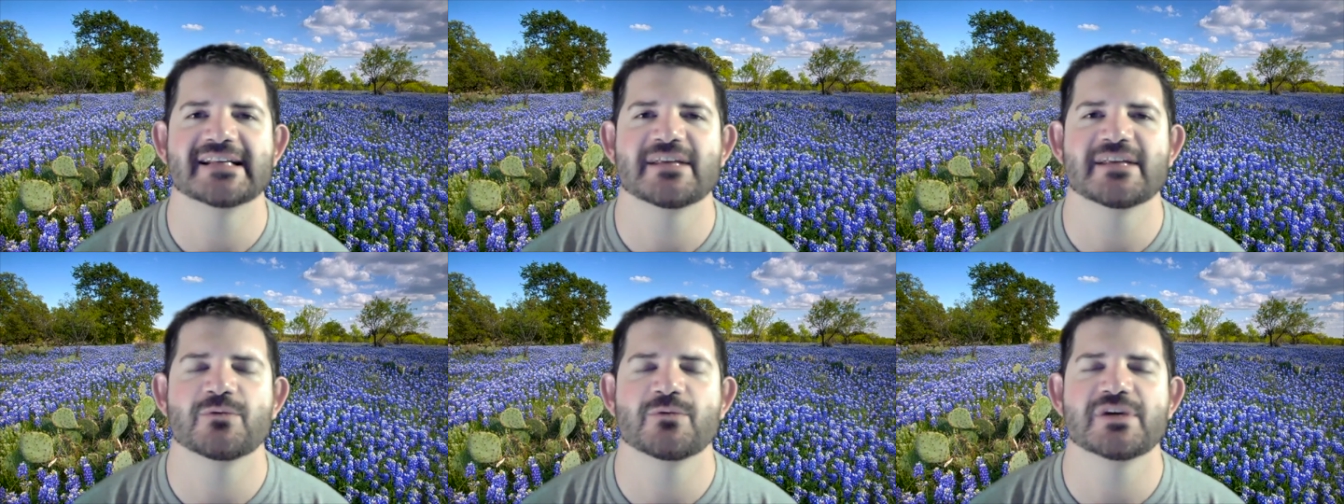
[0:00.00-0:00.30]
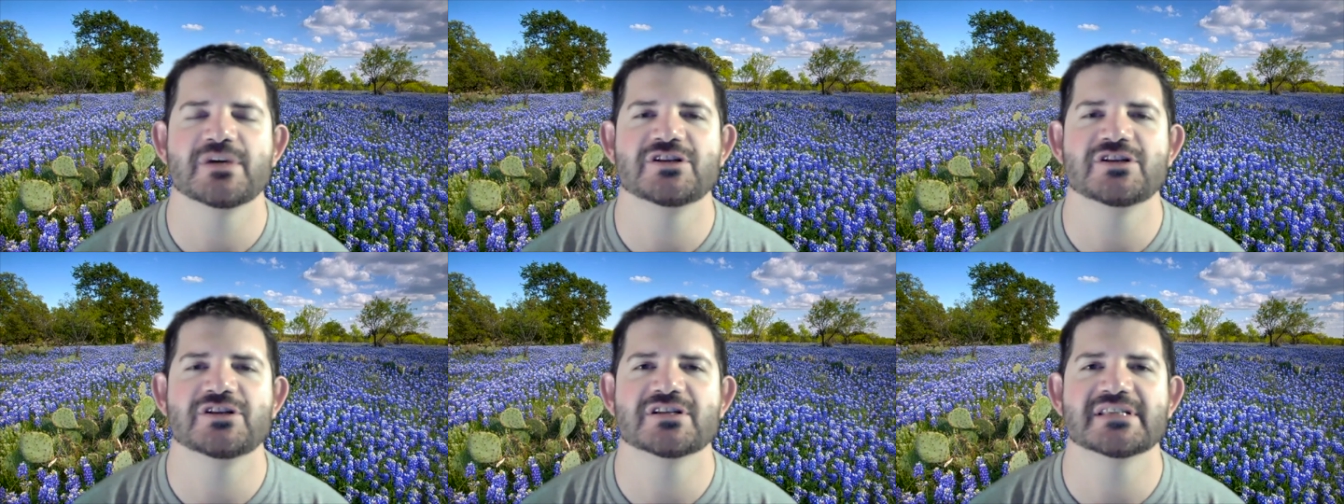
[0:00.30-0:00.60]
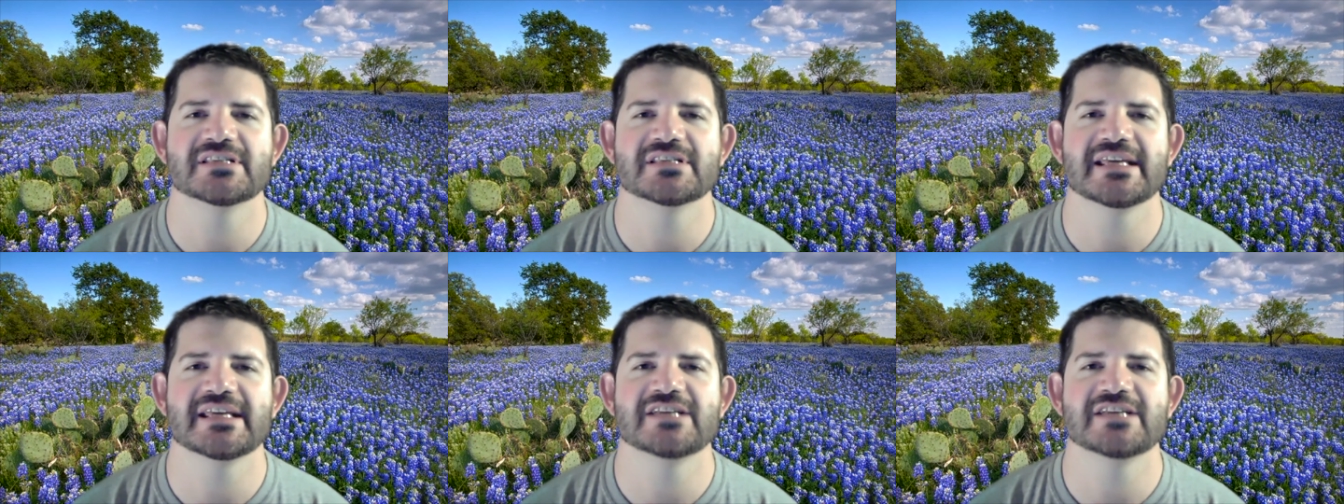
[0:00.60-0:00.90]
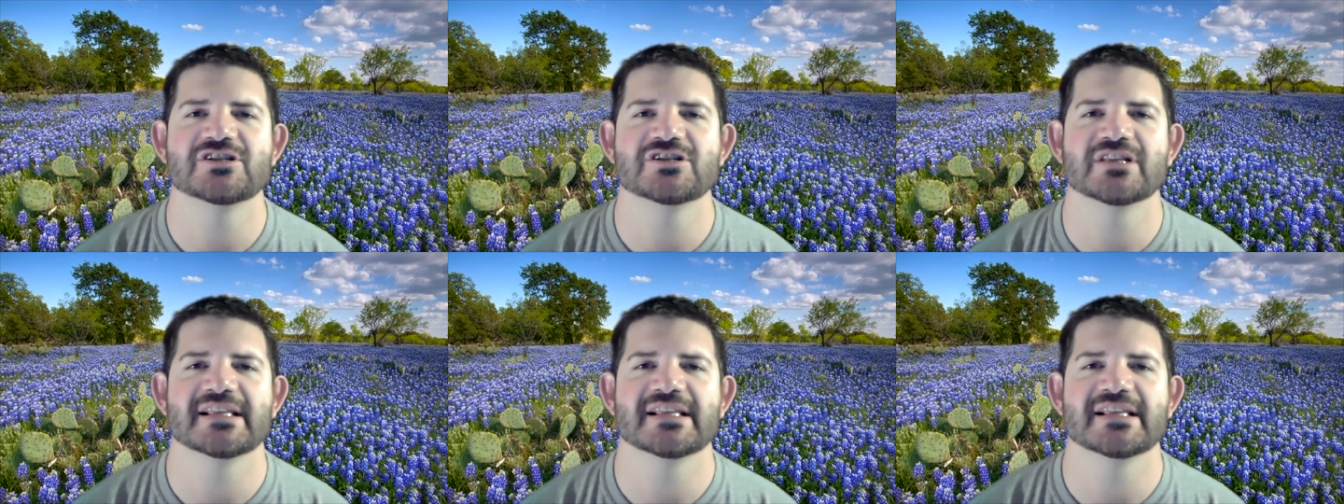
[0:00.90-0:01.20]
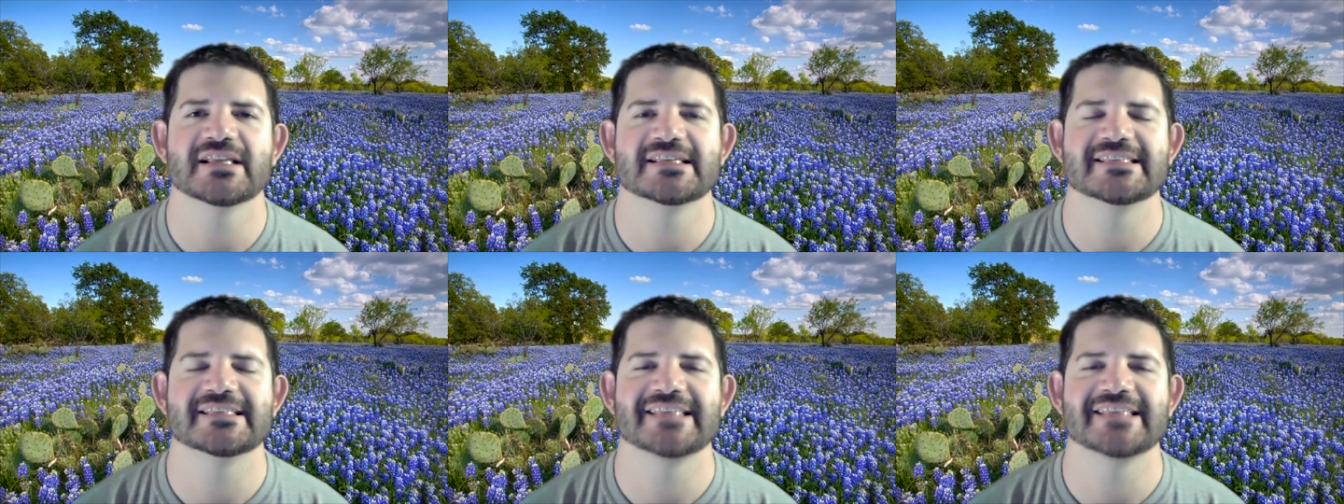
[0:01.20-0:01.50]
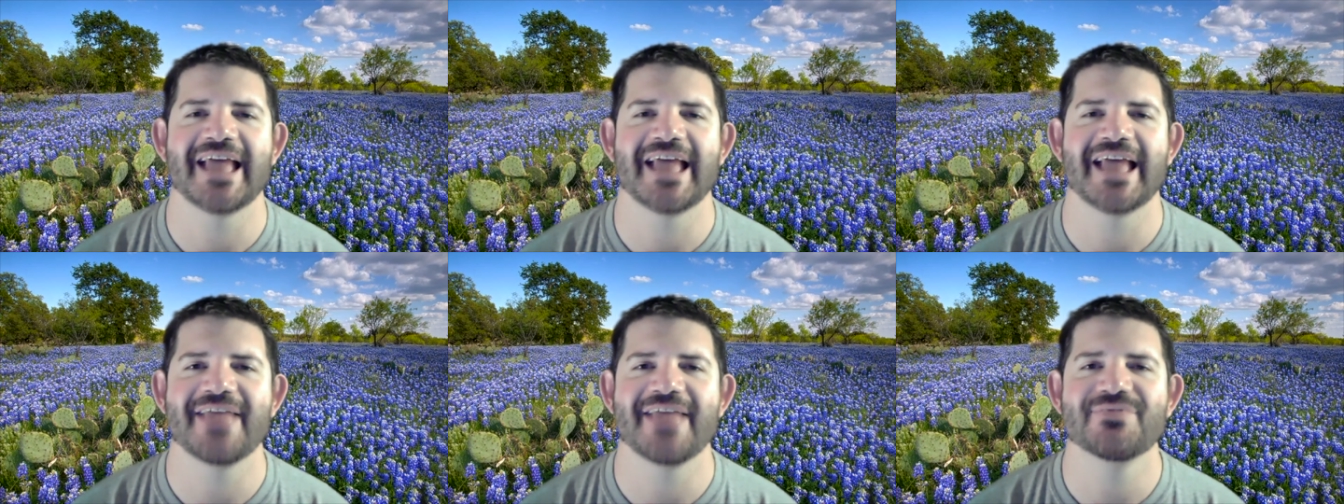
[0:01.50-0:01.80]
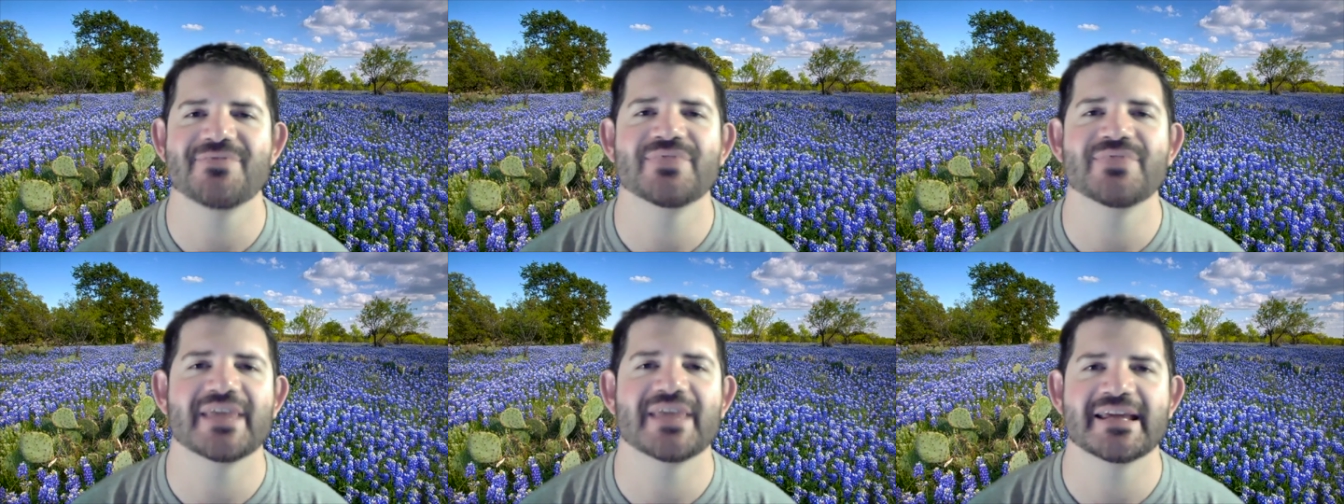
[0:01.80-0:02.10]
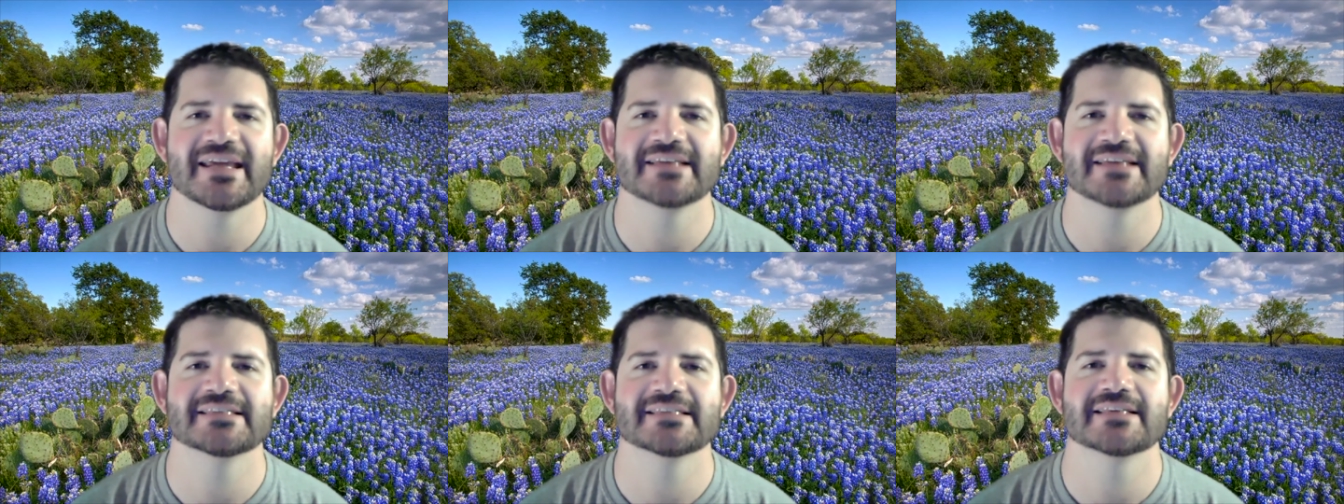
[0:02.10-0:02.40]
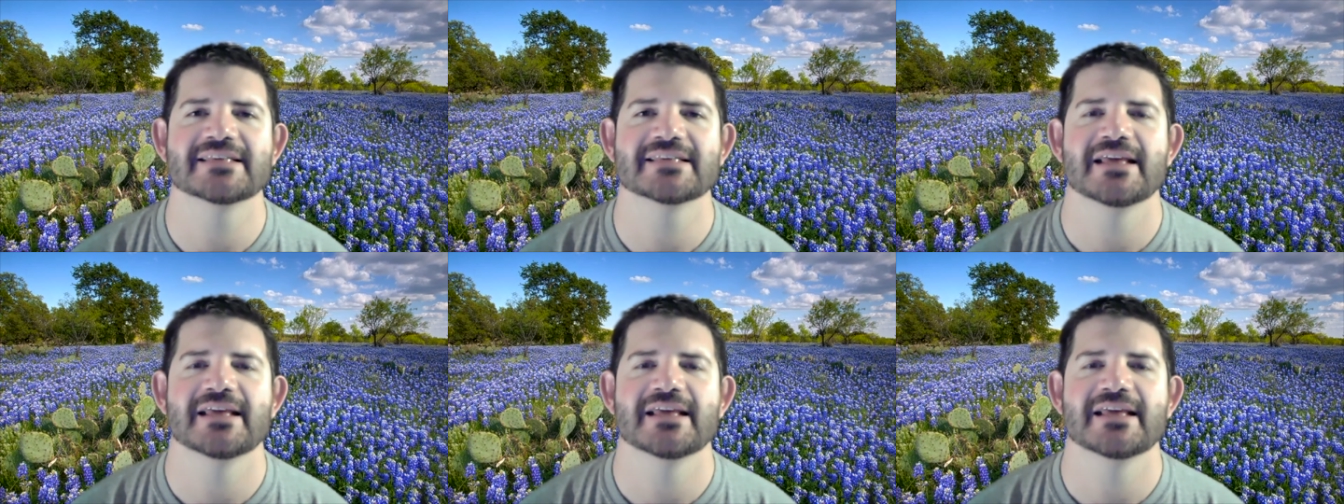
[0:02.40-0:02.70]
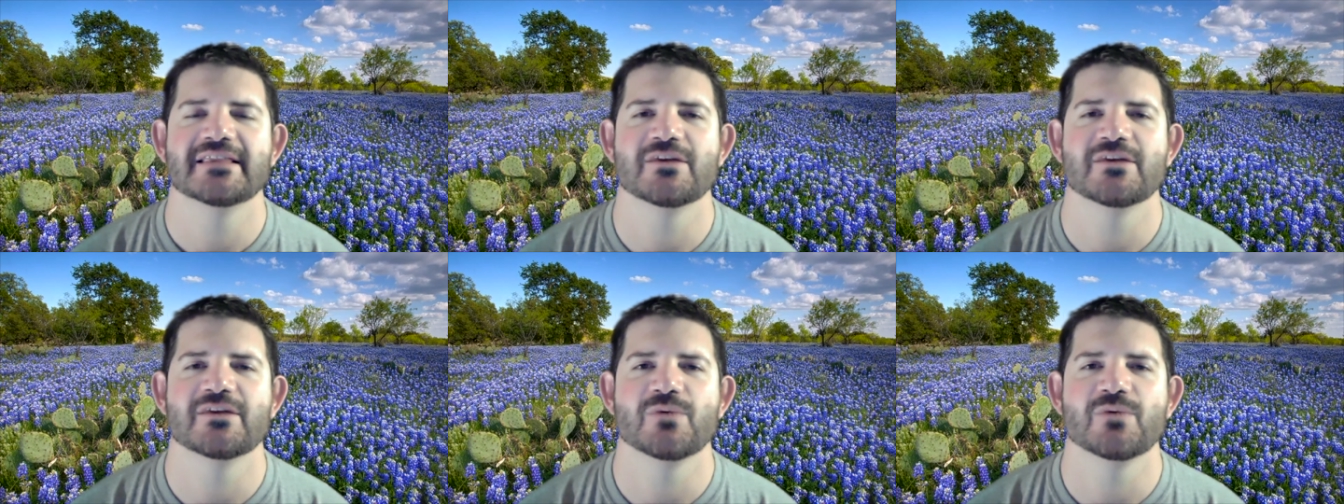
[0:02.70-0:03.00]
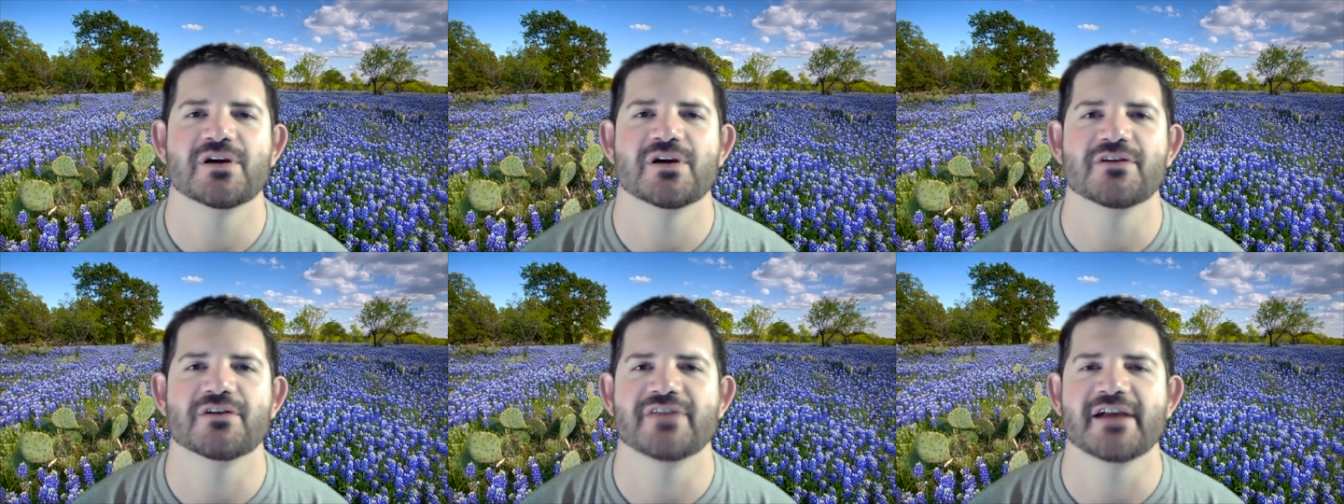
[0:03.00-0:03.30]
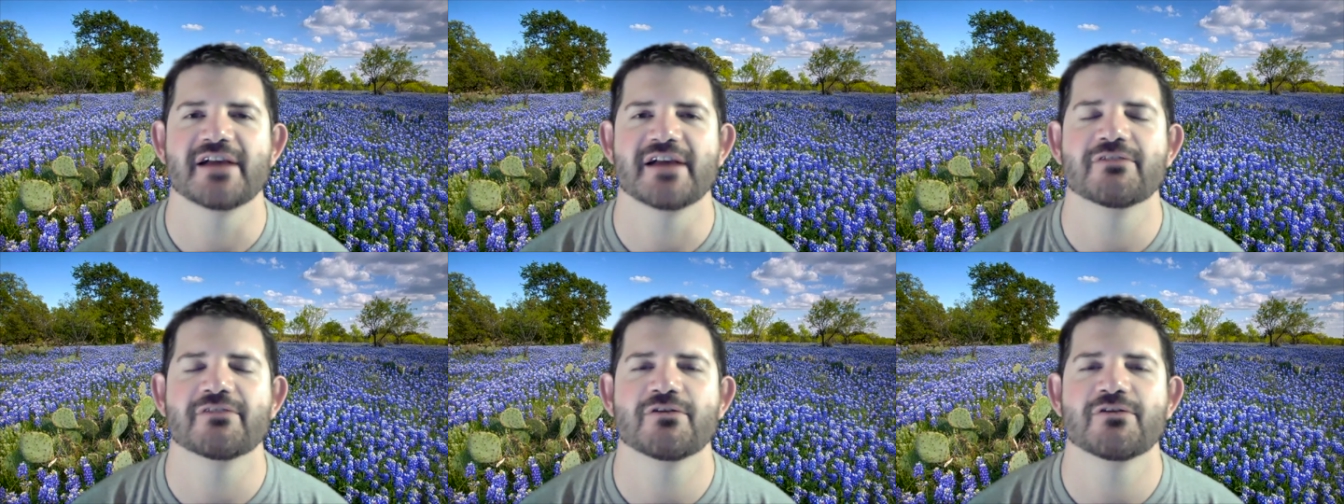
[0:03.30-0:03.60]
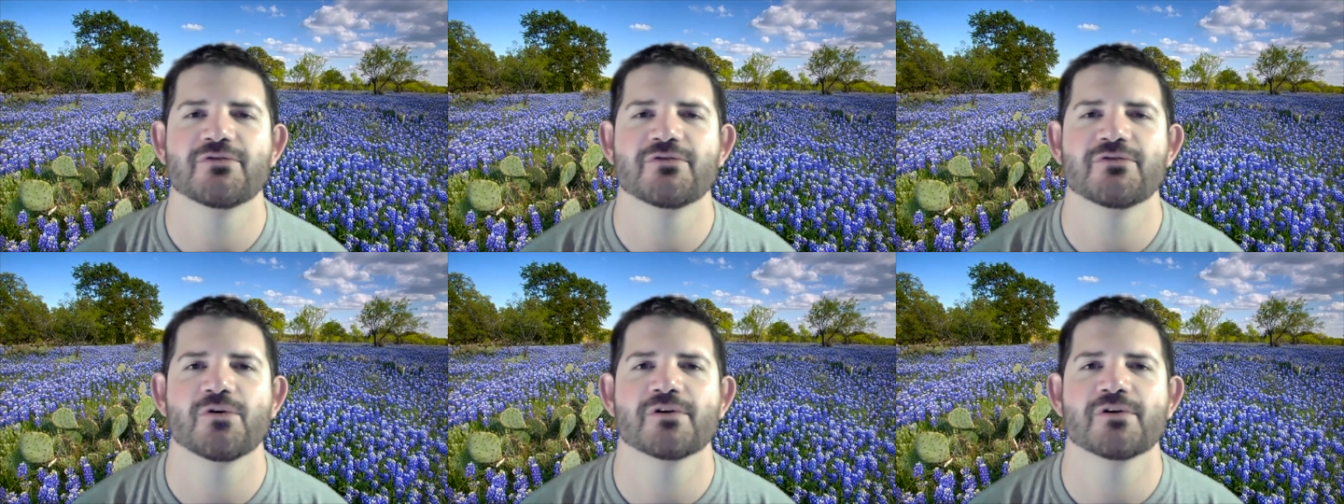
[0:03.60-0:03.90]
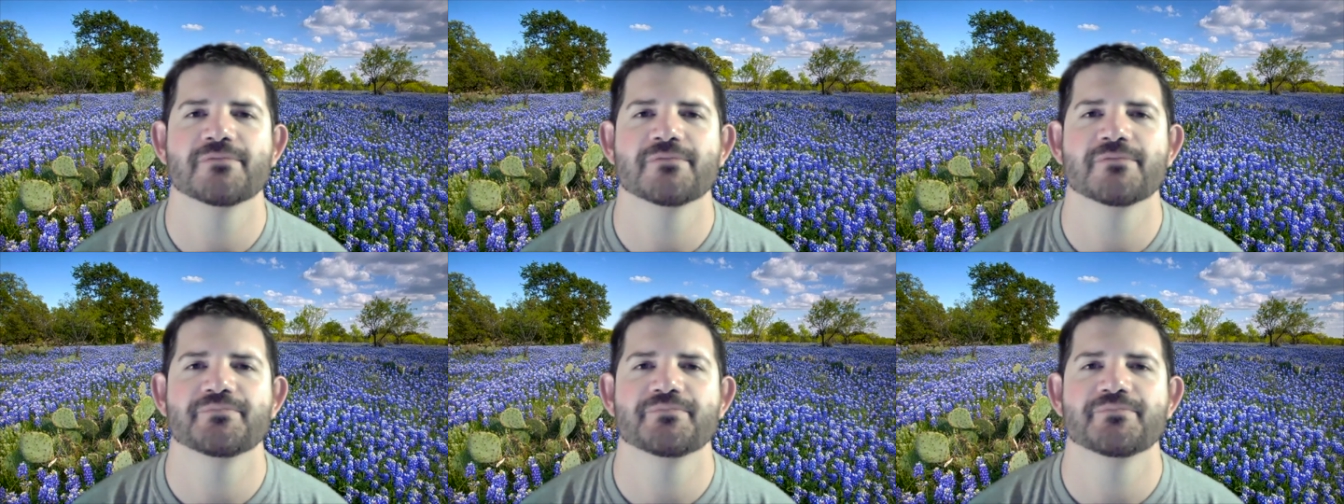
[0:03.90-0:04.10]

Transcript: can we just each list 10 things that we are thankful for?